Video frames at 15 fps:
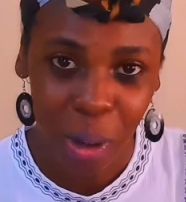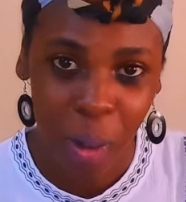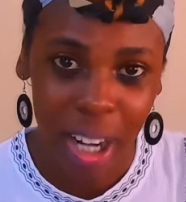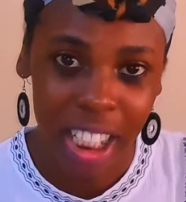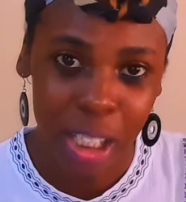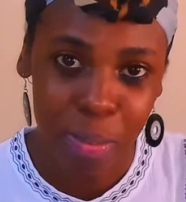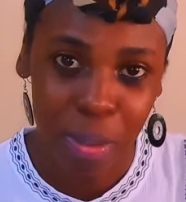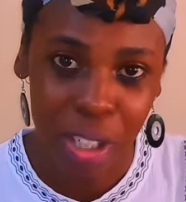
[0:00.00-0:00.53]

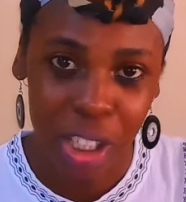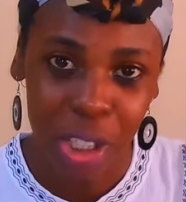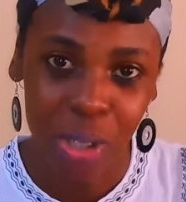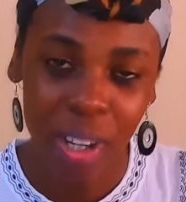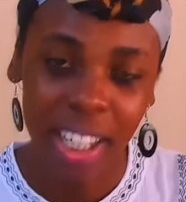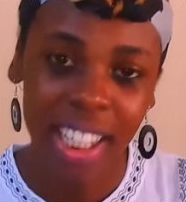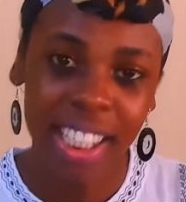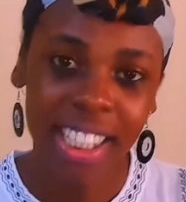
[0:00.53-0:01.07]
while
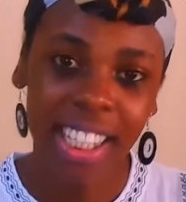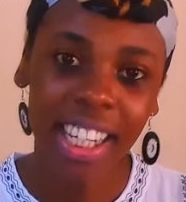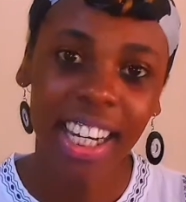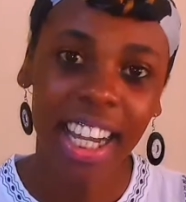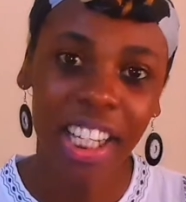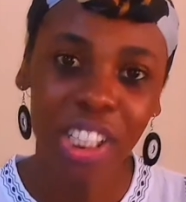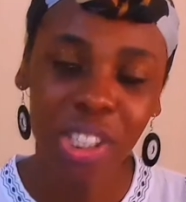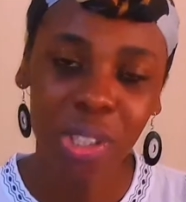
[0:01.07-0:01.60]
spirituality
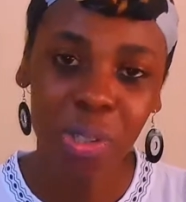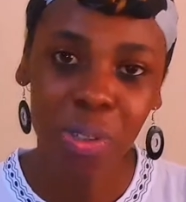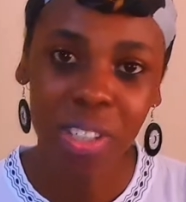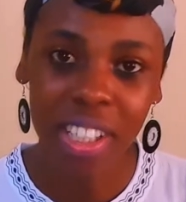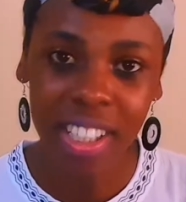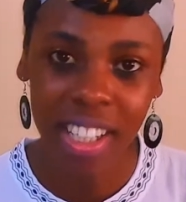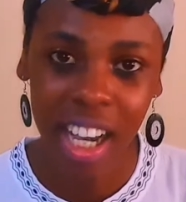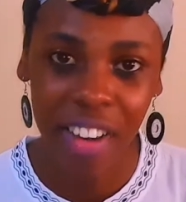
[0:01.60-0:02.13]
lets you
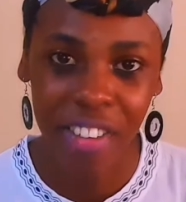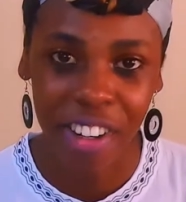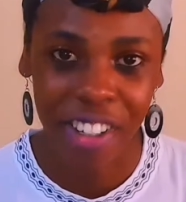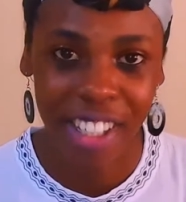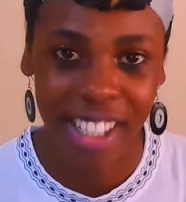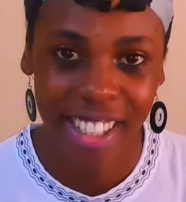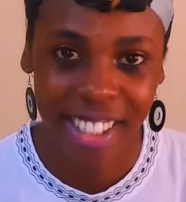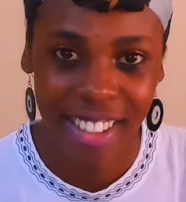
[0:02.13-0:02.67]
discover
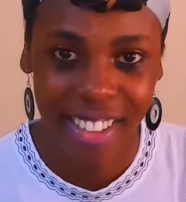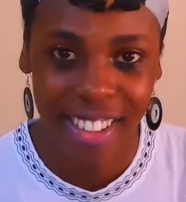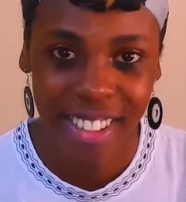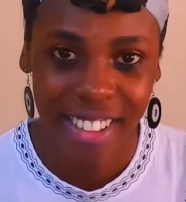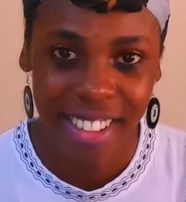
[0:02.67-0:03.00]
it.